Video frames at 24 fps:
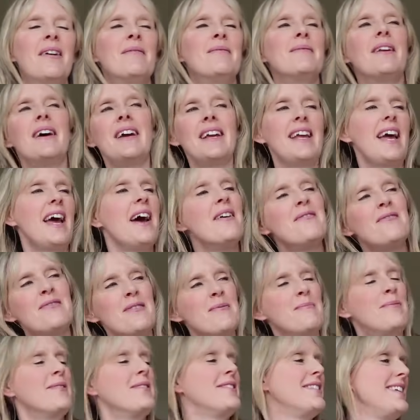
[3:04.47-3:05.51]
i'm like
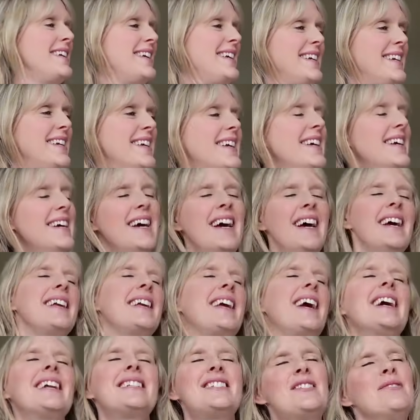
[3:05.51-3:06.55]
everybody
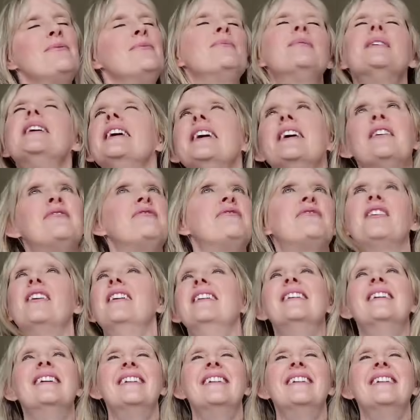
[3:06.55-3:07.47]
catch a whiff